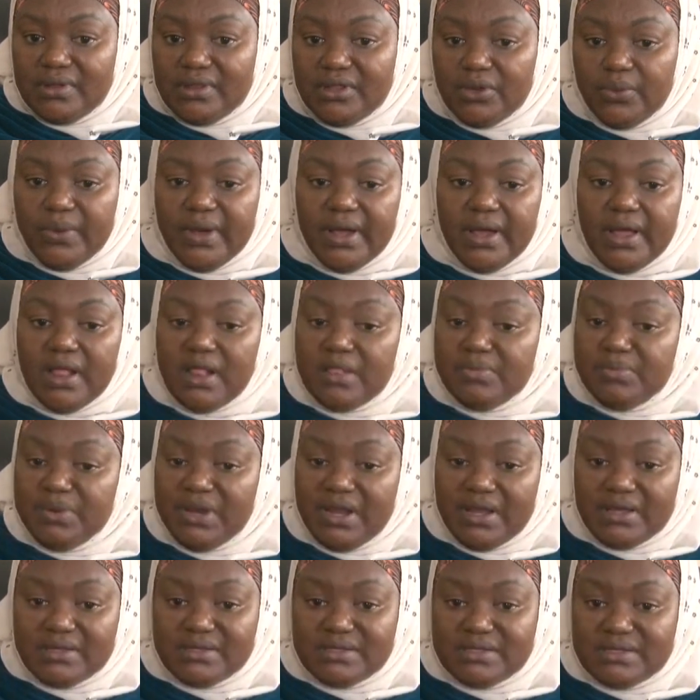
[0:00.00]
They were
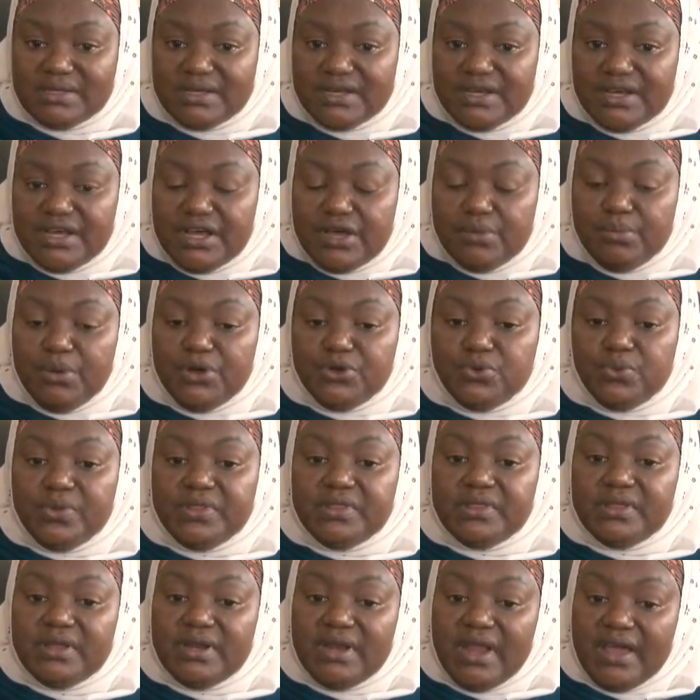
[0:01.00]
helpless. But
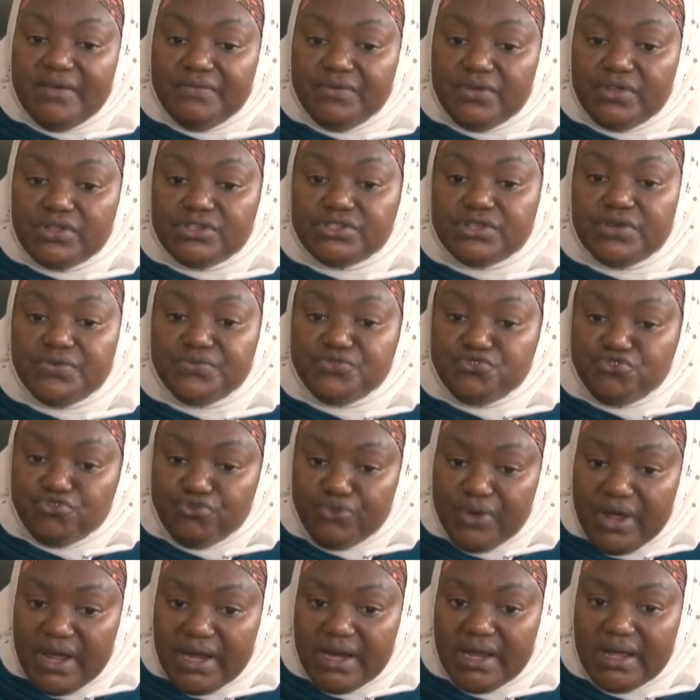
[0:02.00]
with the levels of
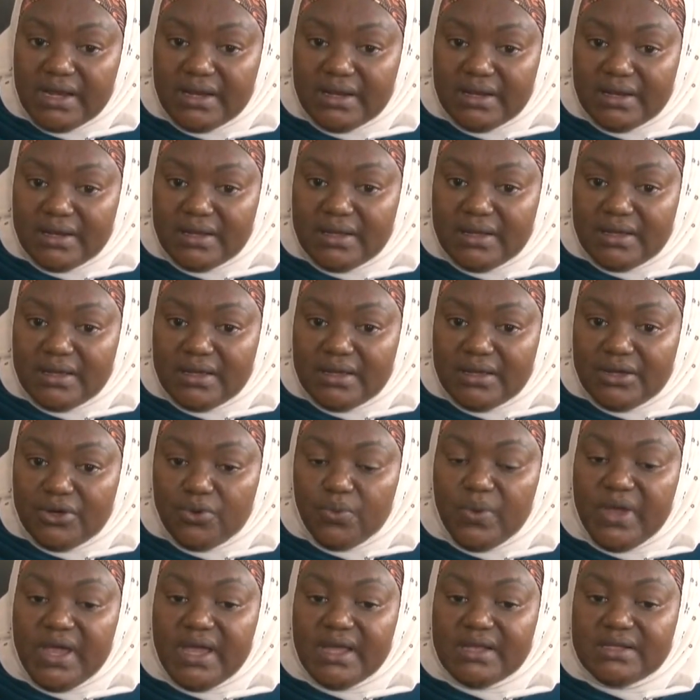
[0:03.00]
training
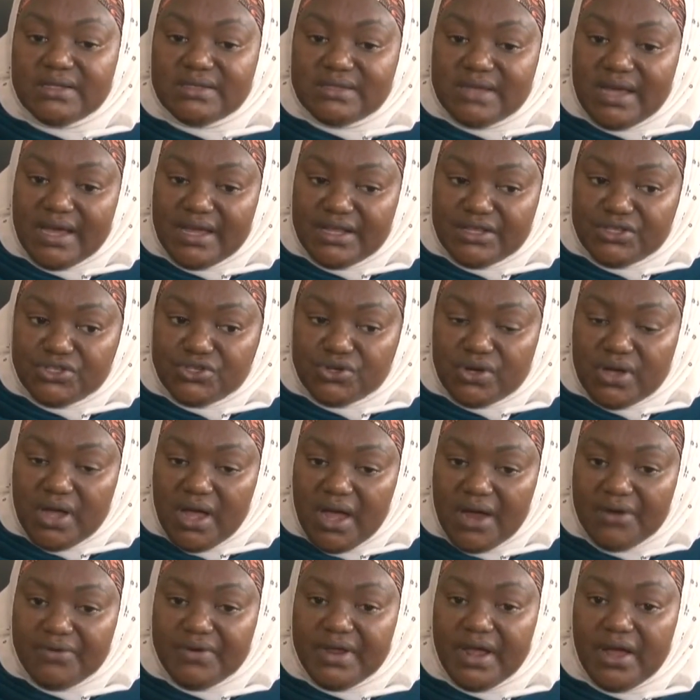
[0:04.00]
we intend to
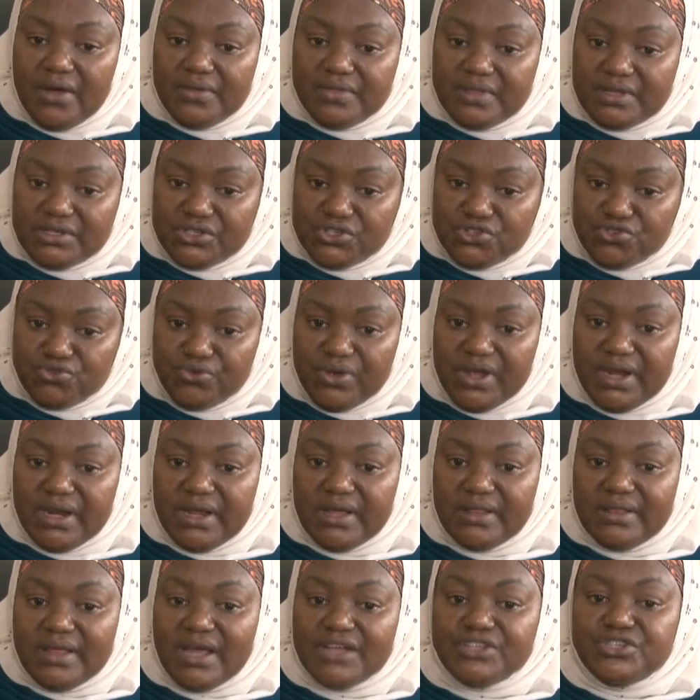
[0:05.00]
carry out this
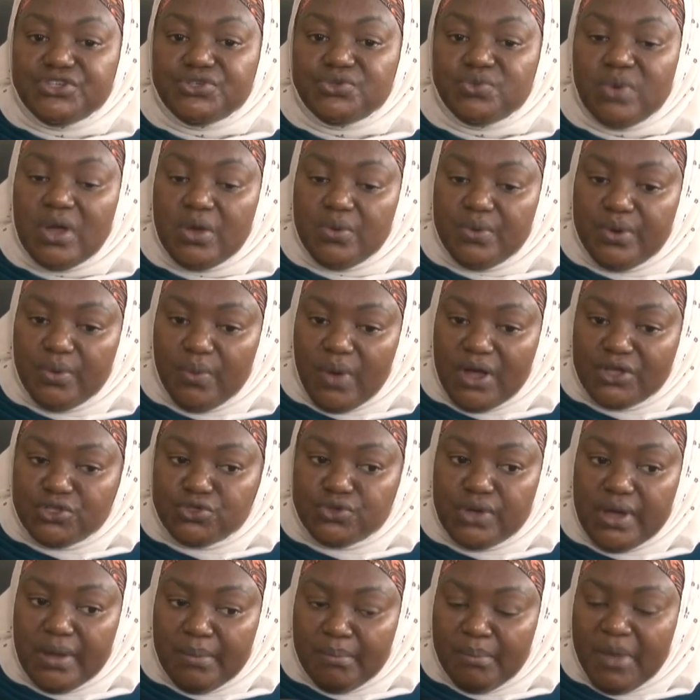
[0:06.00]
training. That is why we want
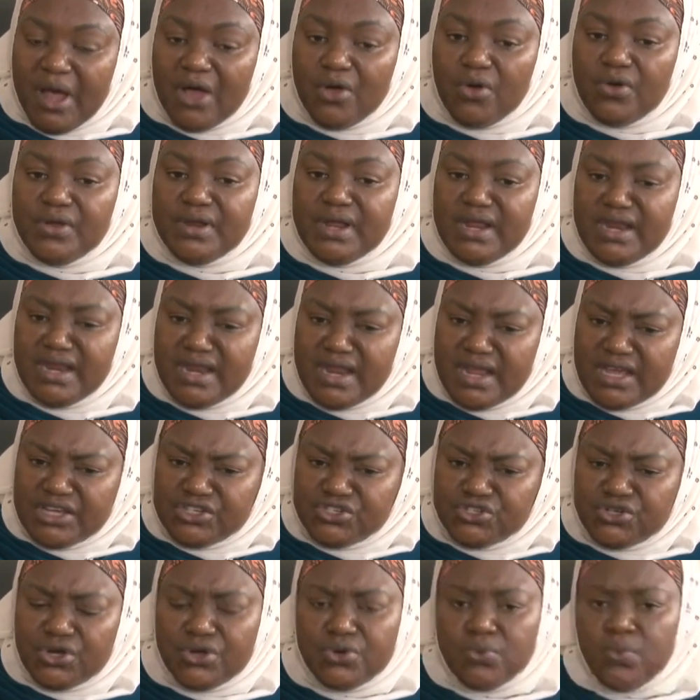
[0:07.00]
to embark on a
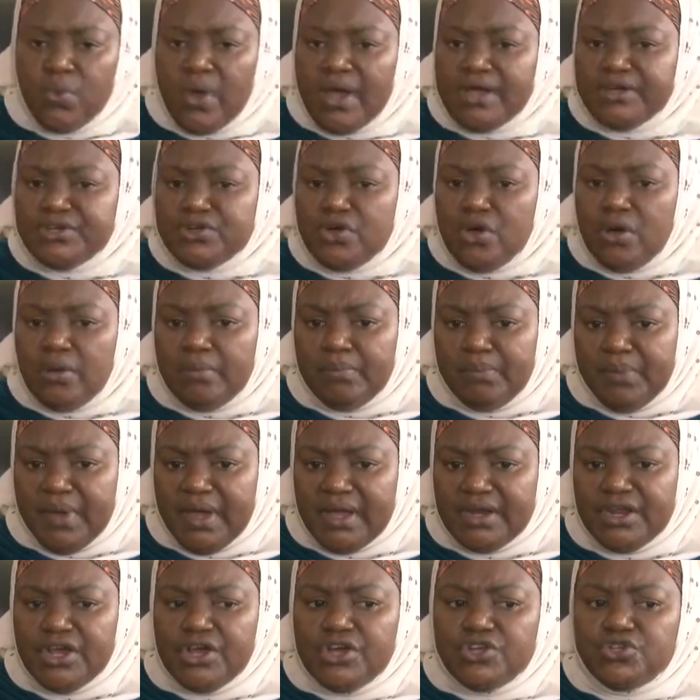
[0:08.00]
nationwide
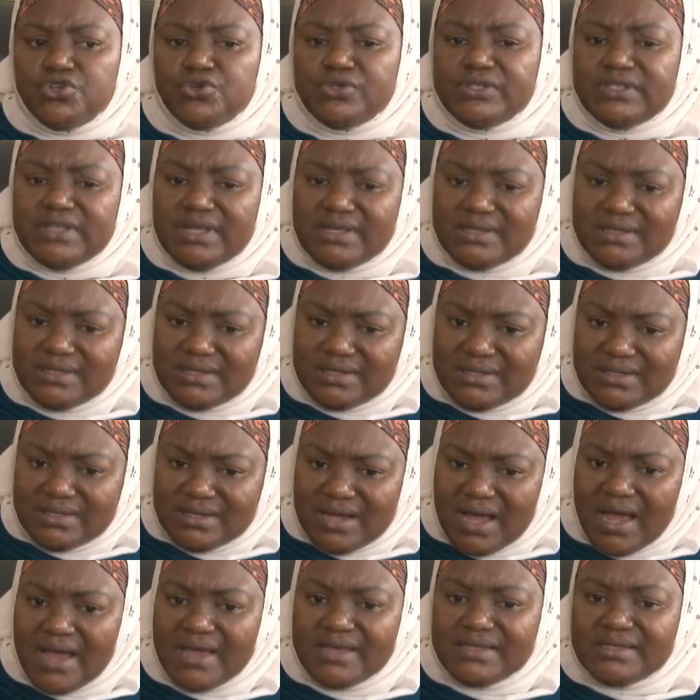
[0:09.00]
campaign to
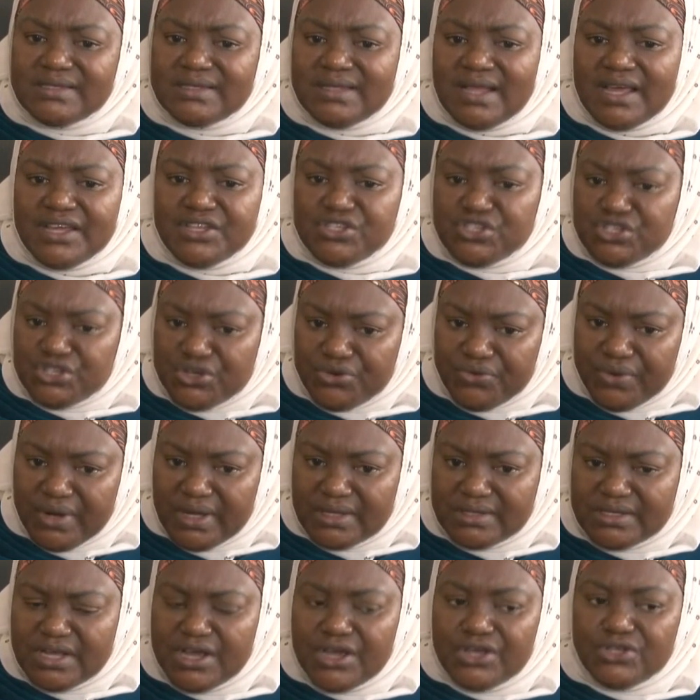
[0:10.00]
sensitize
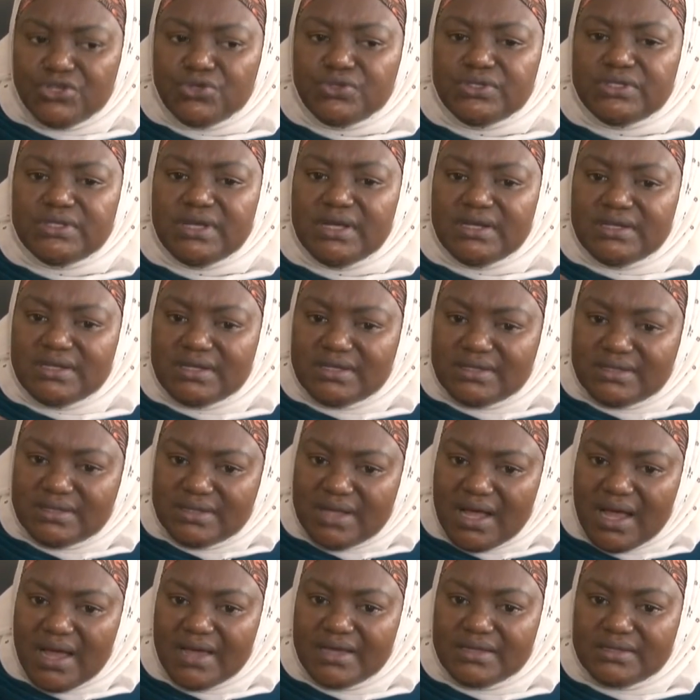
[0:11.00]
Nigerians, to
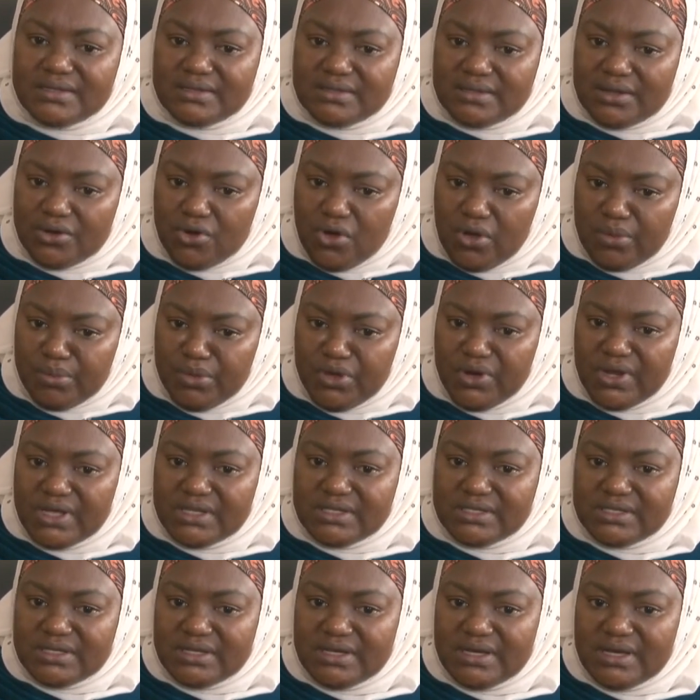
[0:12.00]
sensitize the
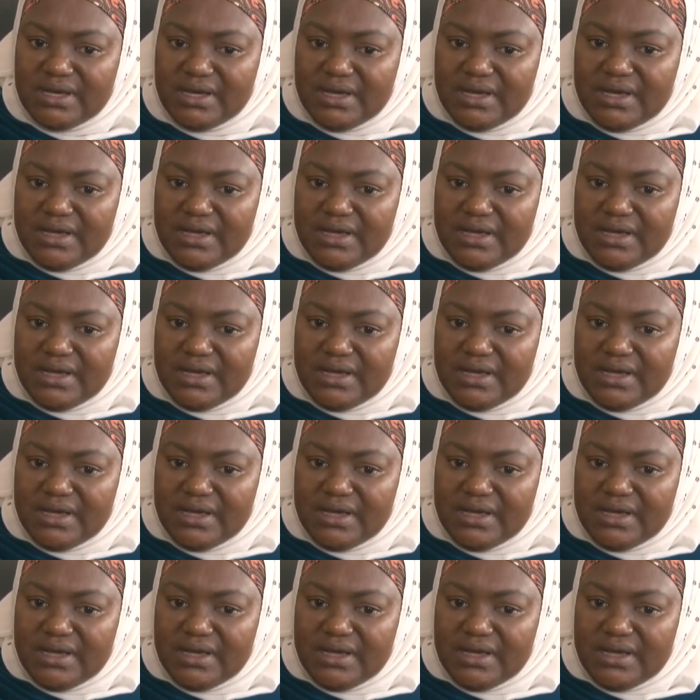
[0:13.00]
community